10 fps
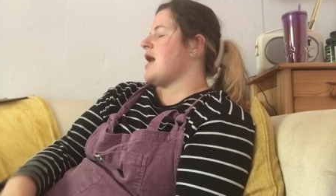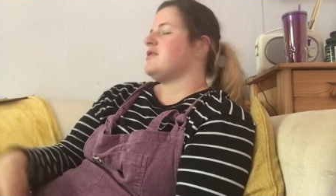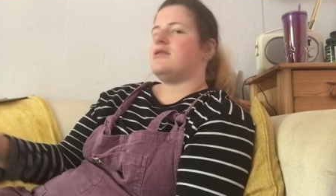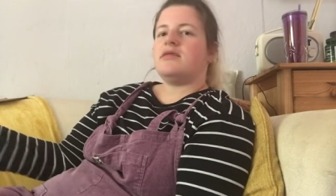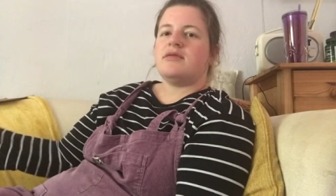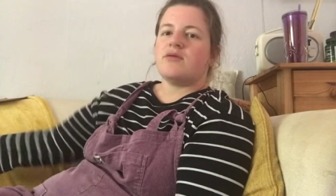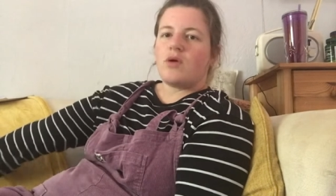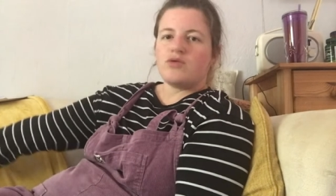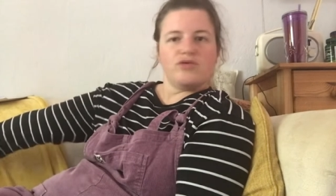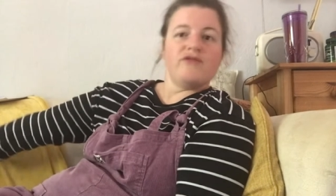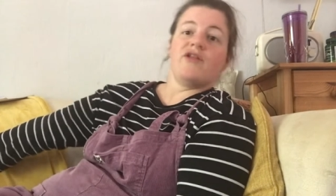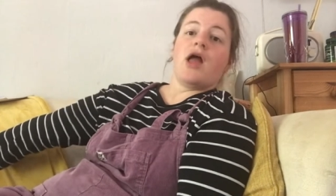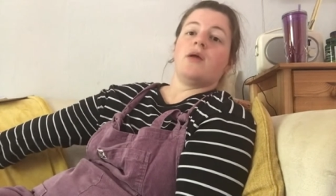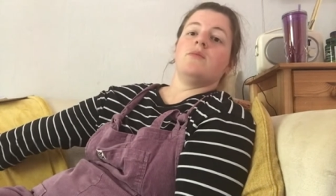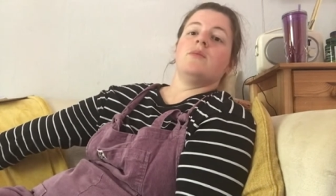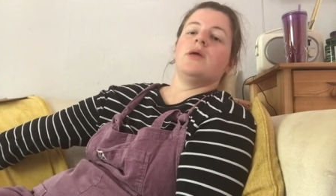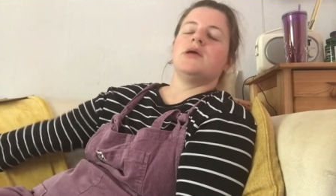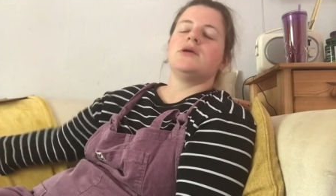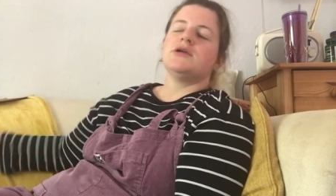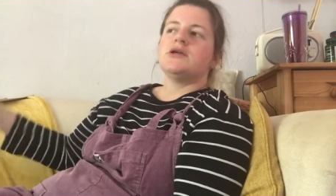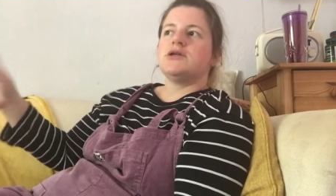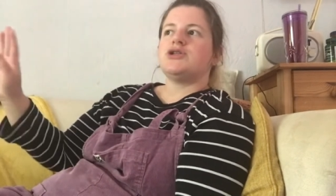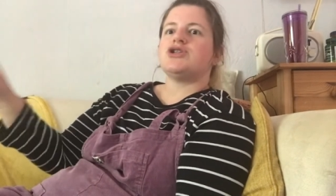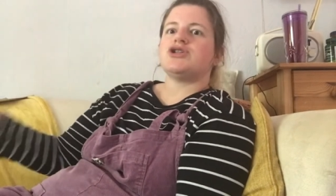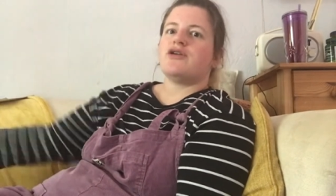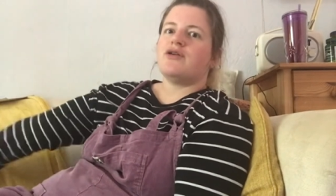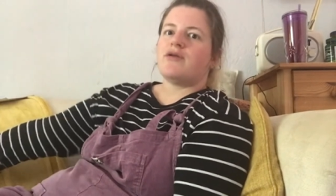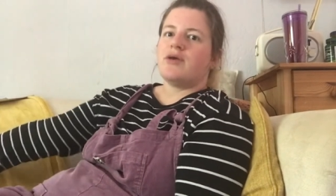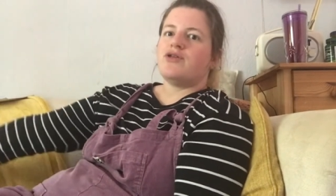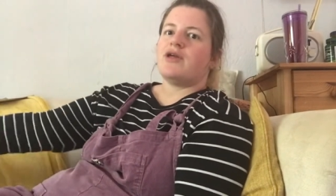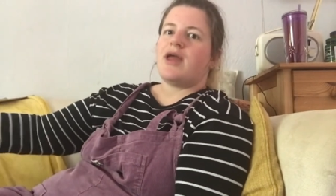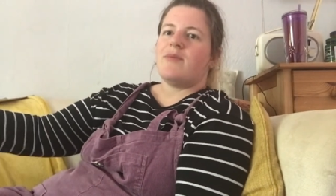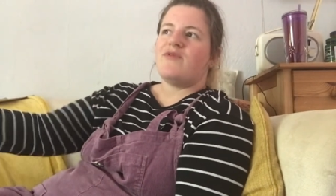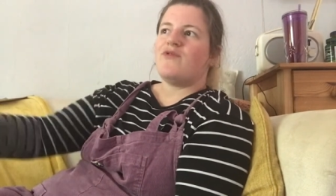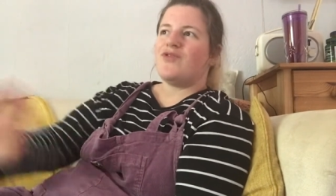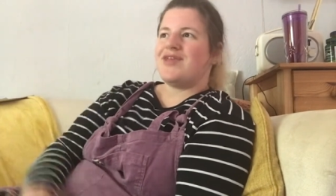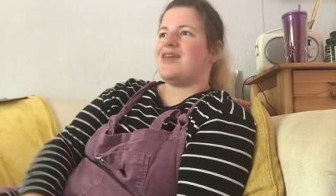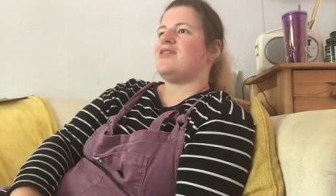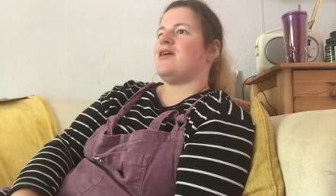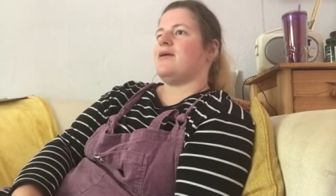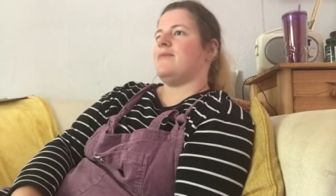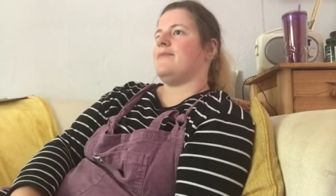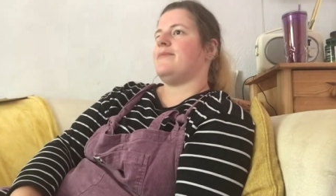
and contraflow to show the crochet before the knitting.